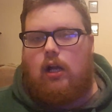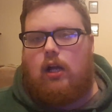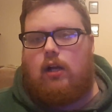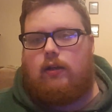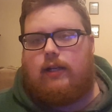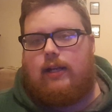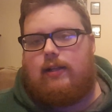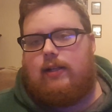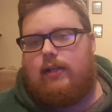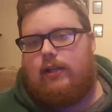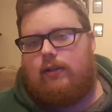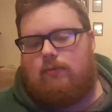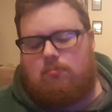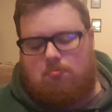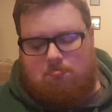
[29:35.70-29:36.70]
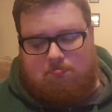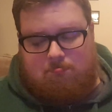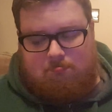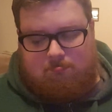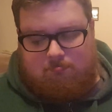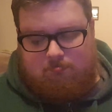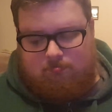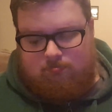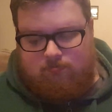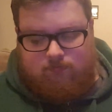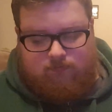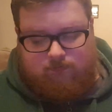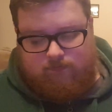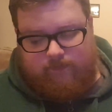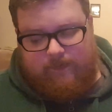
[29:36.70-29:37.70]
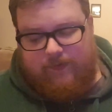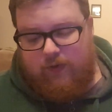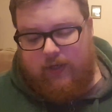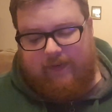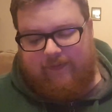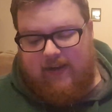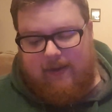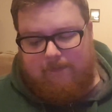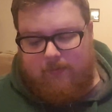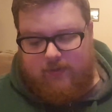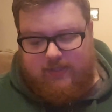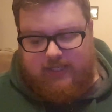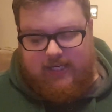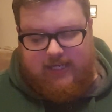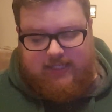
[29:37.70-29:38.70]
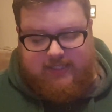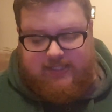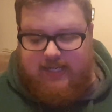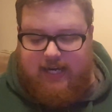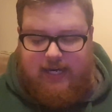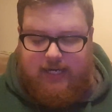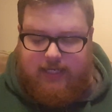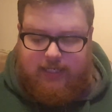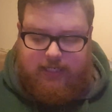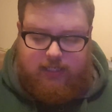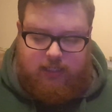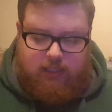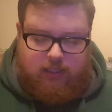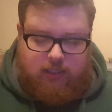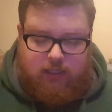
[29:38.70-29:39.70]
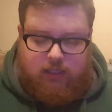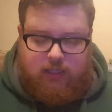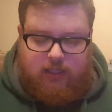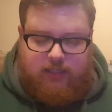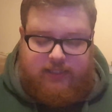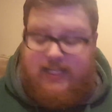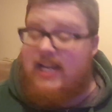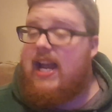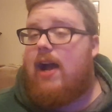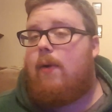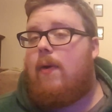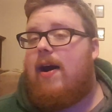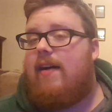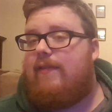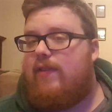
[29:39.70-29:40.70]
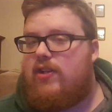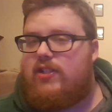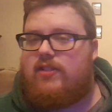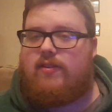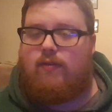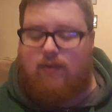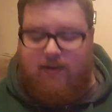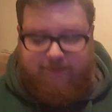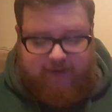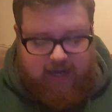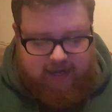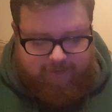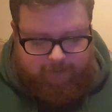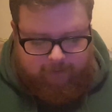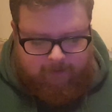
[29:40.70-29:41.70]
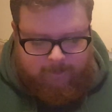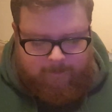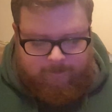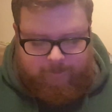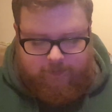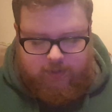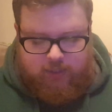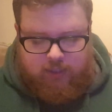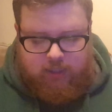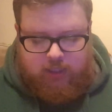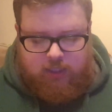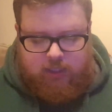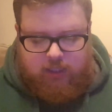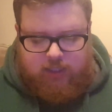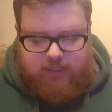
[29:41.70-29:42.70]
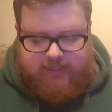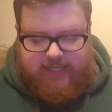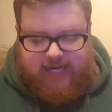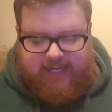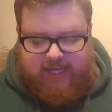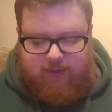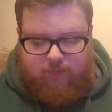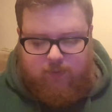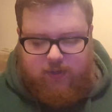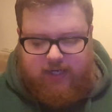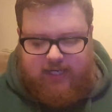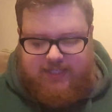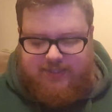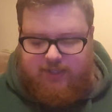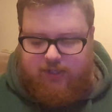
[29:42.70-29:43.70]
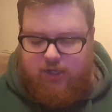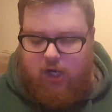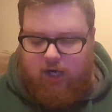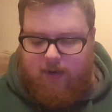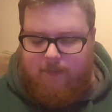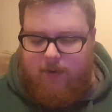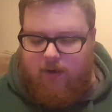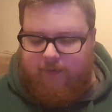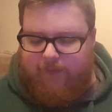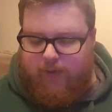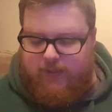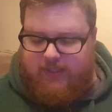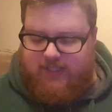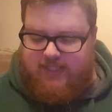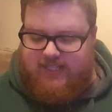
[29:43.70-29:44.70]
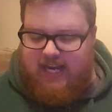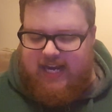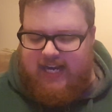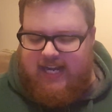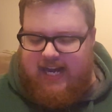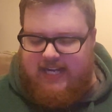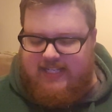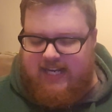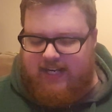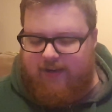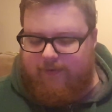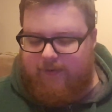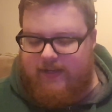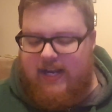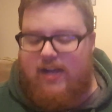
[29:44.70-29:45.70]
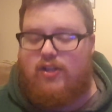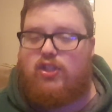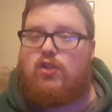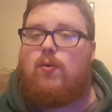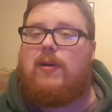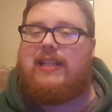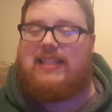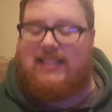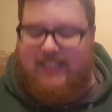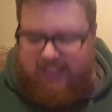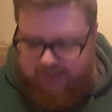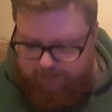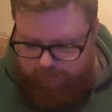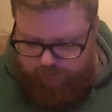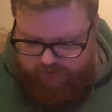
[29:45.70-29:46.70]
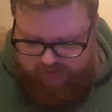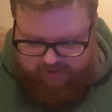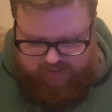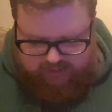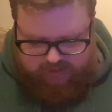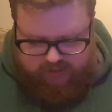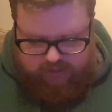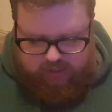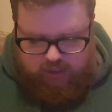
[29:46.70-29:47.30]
Okay, look. 45% said DIY versus the Revival. Second one is Nakamura versus Zayn at TakeOver Dallas, 26%.